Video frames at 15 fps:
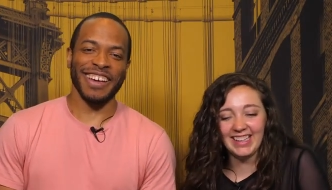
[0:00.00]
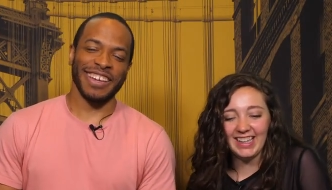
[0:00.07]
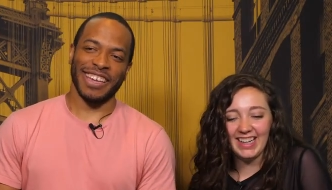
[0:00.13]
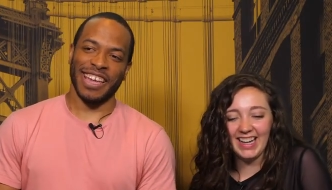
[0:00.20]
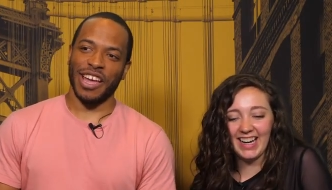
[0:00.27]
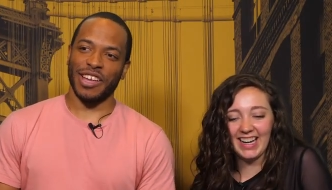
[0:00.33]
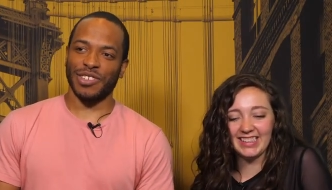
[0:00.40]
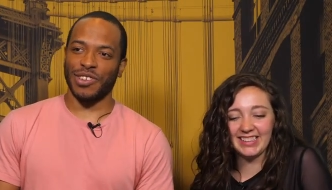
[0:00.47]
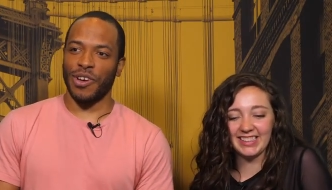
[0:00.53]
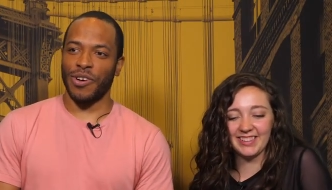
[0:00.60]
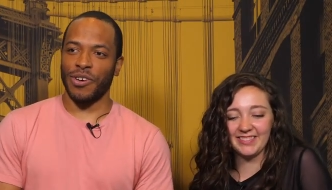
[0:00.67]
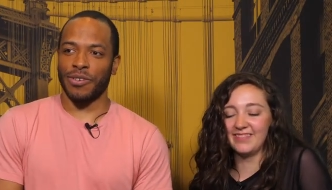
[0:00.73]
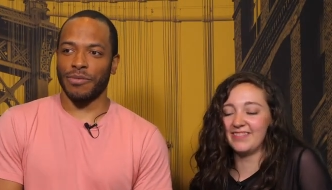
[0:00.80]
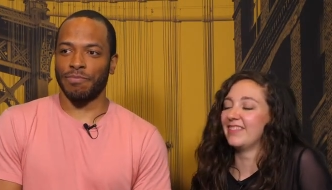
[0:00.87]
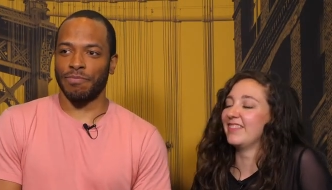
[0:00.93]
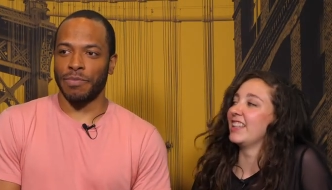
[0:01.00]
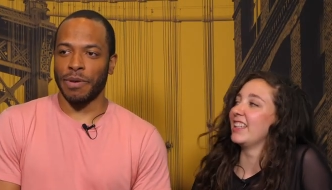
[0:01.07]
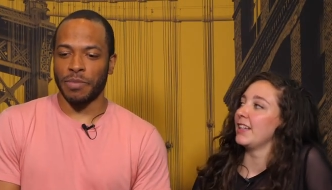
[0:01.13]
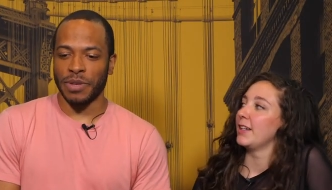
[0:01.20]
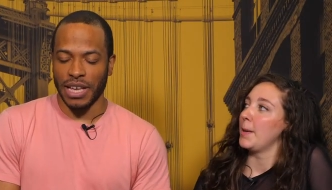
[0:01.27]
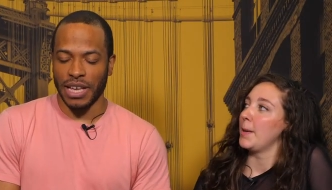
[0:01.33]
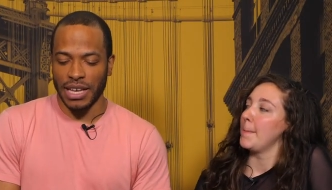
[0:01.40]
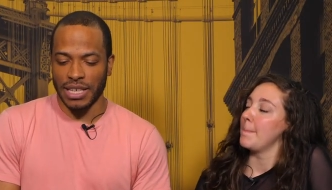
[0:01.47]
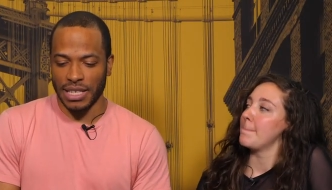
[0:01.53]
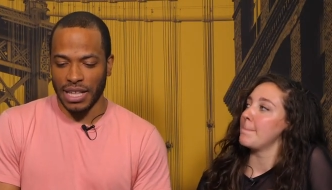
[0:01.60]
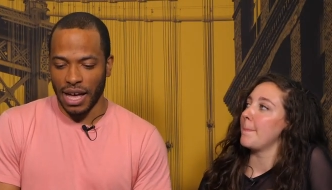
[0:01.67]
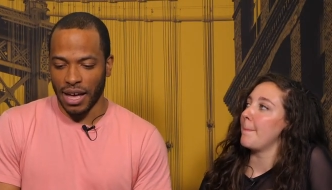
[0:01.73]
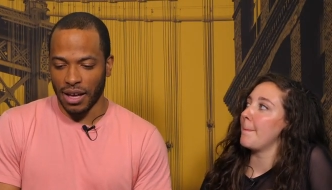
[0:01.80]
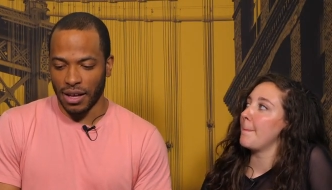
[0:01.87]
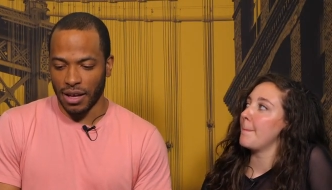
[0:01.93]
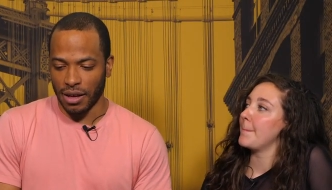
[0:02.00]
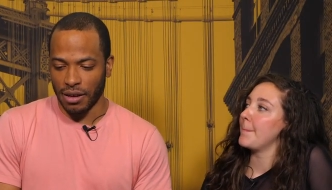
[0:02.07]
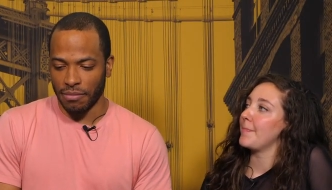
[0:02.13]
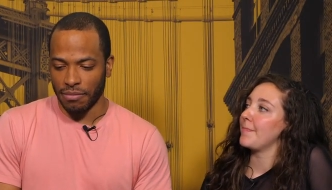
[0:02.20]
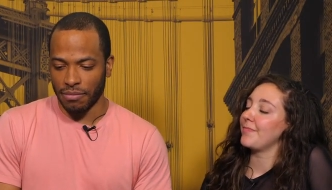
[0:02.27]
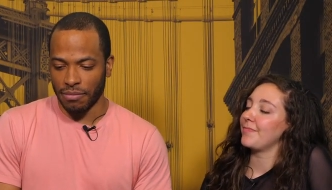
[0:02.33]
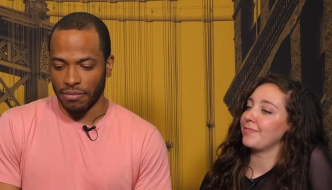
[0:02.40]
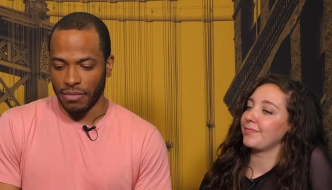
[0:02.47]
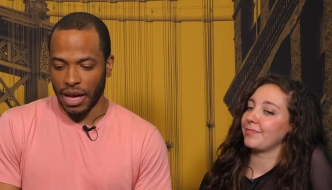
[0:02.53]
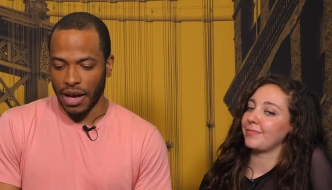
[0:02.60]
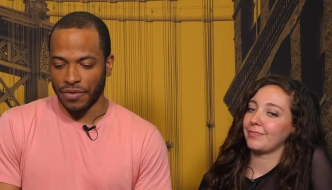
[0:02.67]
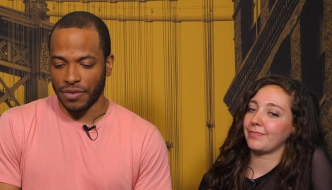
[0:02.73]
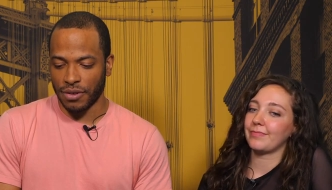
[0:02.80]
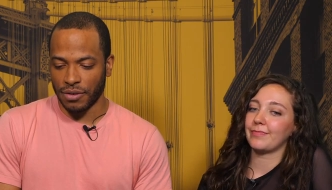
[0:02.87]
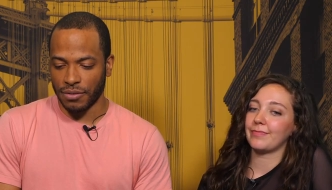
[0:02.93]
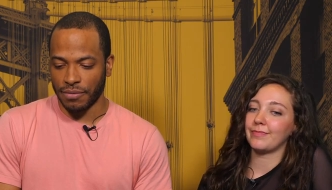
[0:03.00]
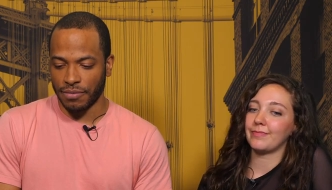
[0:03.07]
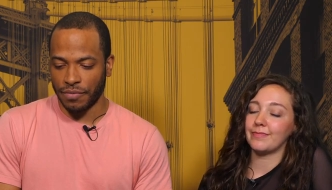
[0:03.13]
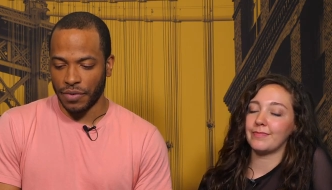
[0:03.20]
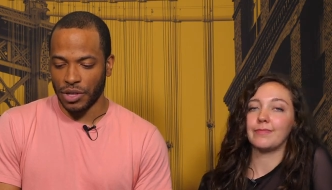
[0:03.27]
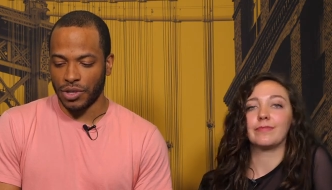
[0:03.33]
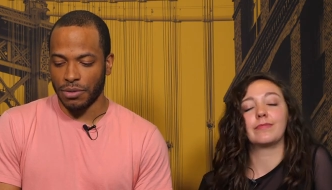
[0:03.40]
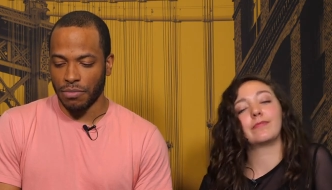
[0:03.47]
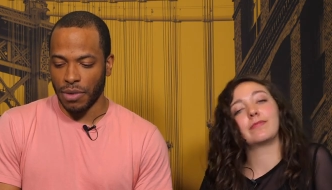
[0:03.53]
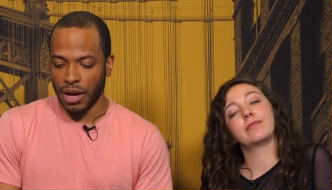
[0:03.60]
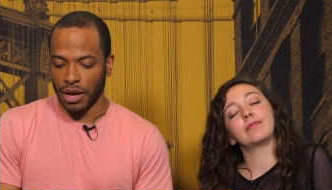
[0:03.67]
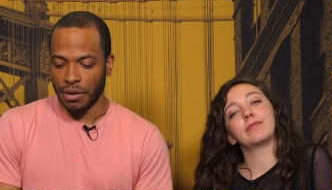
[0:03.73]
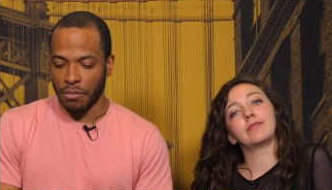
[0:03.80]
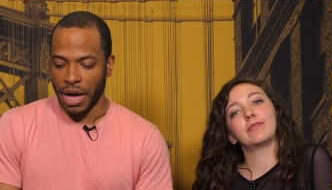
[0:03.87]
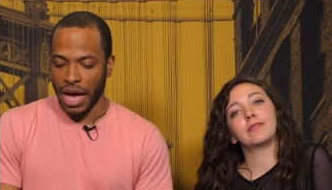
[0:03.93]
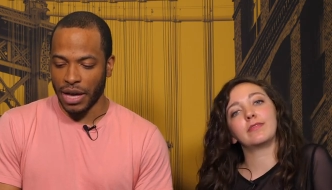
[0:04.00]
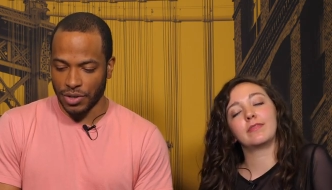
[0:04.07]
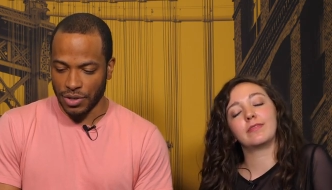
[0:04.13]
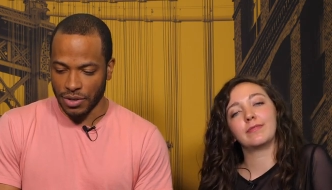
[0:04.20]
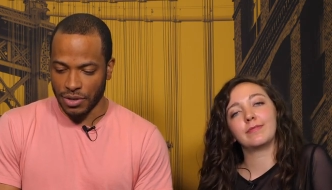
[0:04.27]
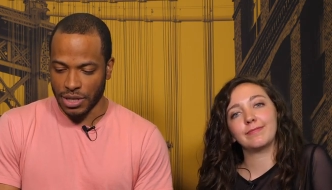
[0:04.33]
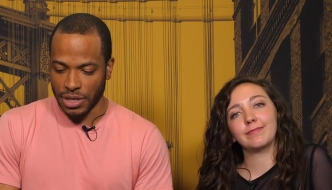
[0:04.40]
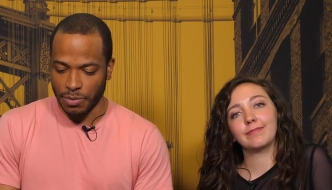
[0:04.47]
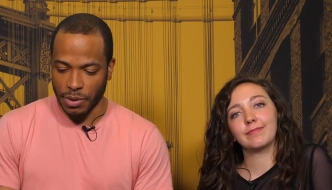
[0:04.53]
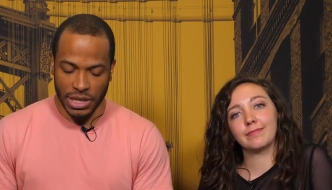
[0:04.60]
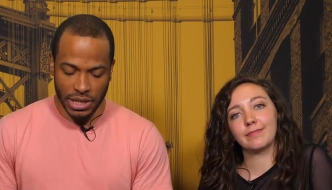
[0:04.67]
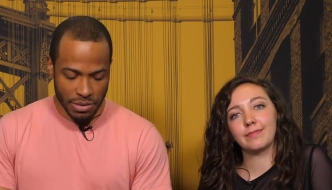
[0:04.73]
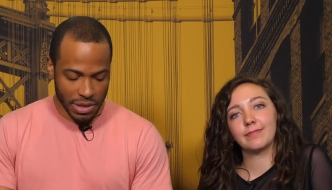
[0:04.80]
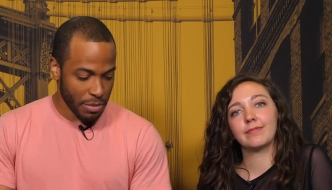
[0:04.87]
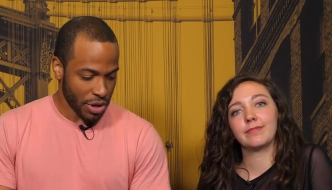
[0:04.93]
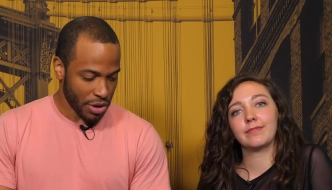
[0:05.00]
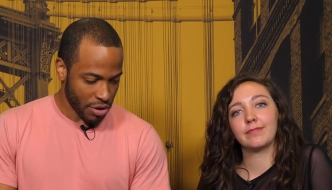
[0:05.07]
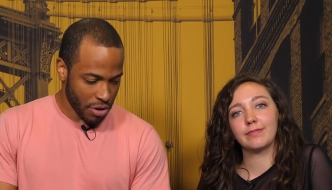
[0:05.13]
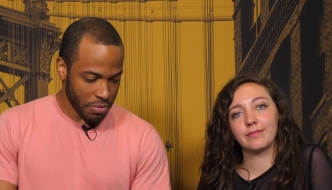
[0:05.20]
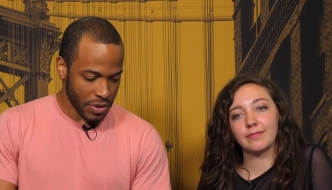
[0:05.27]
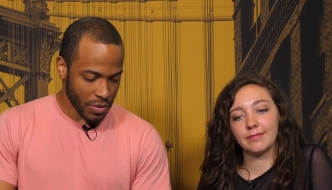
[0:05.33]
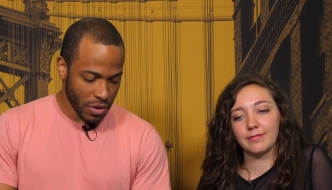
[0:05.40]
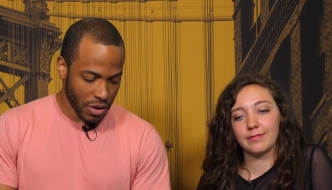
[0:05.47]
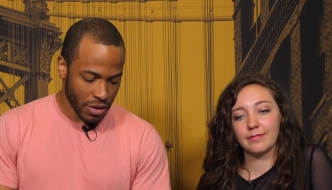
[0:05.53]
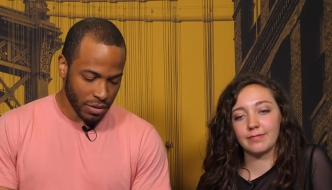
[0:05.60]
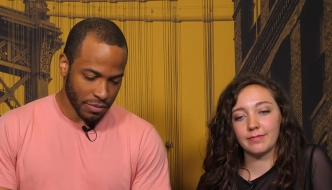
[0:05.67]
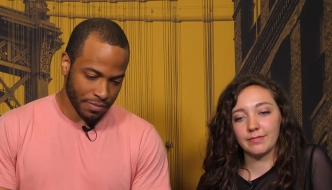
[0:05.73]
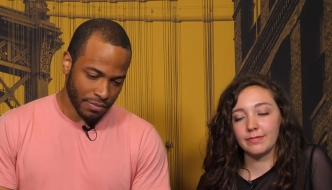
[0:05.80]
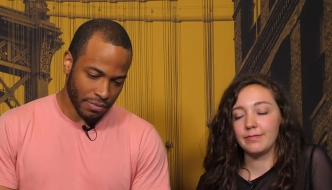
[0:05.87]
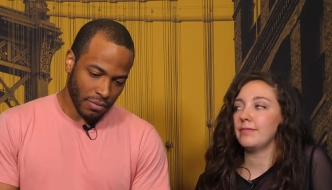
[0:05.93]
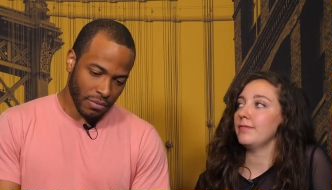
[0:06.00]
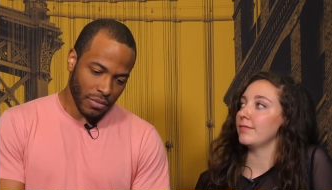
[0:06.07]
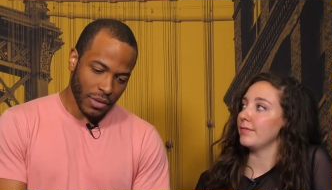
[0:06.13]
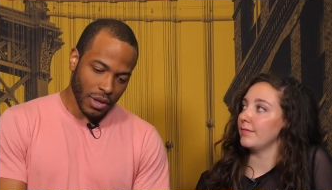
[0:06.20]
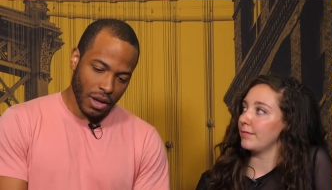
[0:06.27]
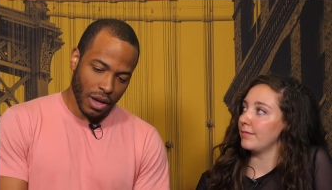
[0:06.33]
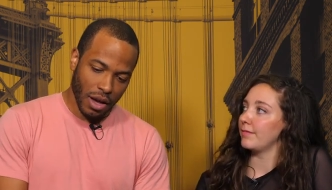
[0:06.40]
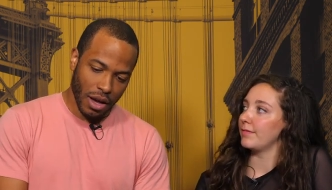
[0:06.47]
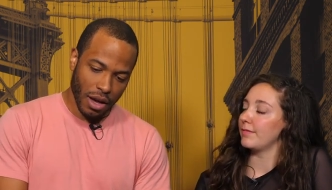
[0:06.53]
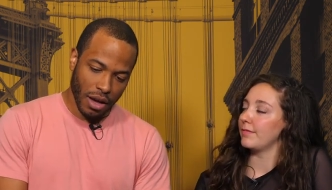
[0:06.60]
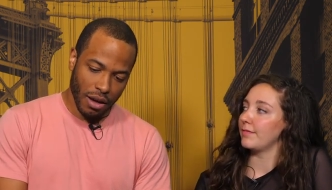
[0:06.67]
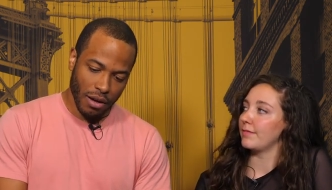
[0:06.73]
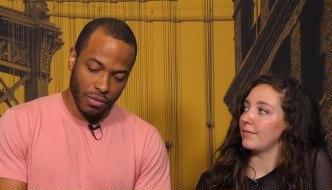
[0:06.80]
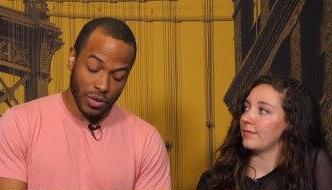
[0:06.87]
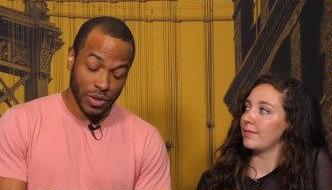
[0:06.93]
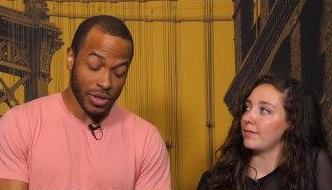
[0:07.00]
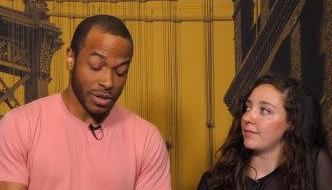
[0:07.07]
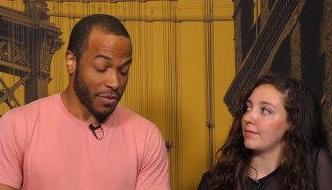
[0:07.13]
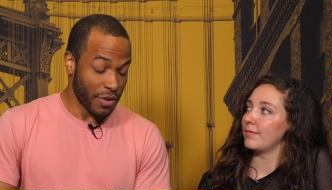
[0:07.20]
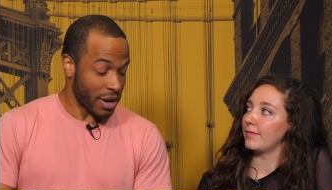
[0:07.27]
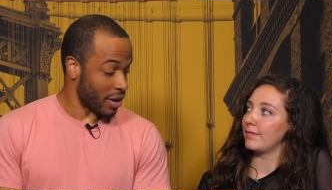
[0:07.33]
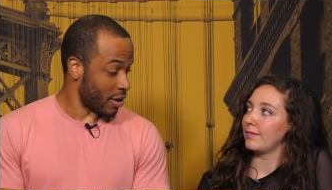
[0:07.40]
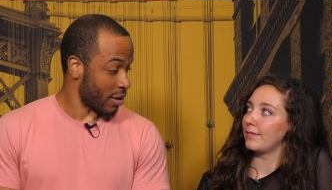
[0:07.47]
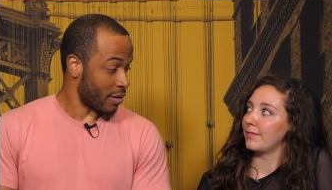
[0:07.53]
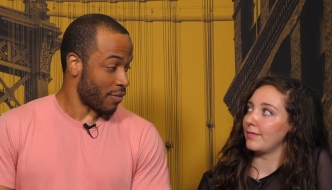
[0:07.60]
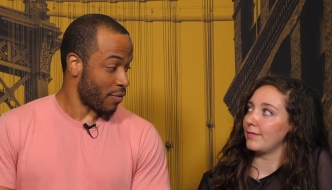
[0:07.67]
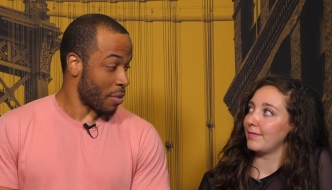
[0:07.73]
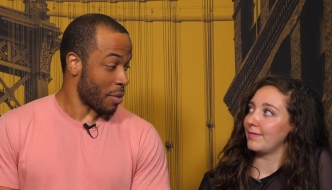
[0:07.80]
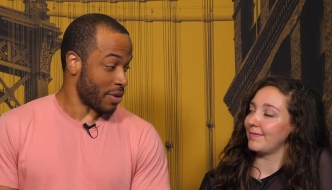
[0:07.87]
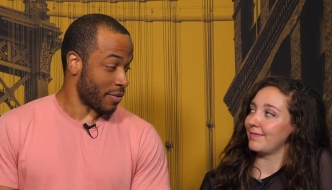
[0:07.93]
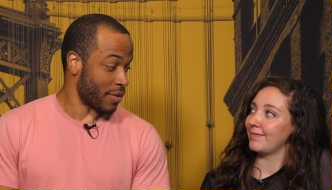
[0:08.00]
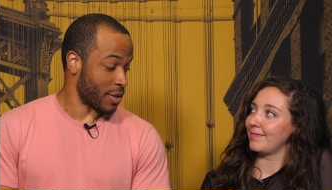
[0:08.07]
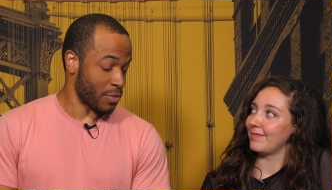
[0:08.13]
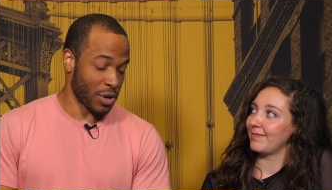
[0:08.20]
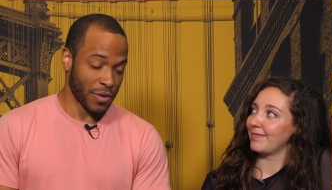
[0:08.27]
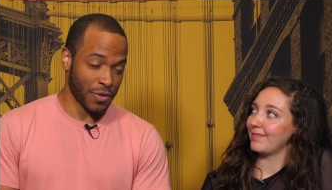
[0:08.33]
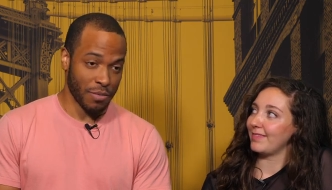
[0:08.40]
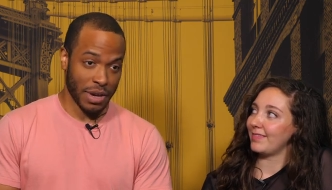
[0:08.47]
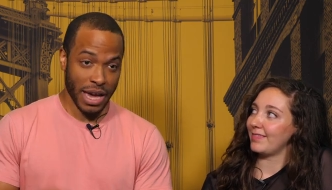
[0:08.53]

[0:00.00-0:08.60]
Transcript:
Speaker 1: yeah. Awesome. So, but besides that, um, after finishing my master's and spending some time in Europe as well, mm -hmm. which was a very formative experience for me.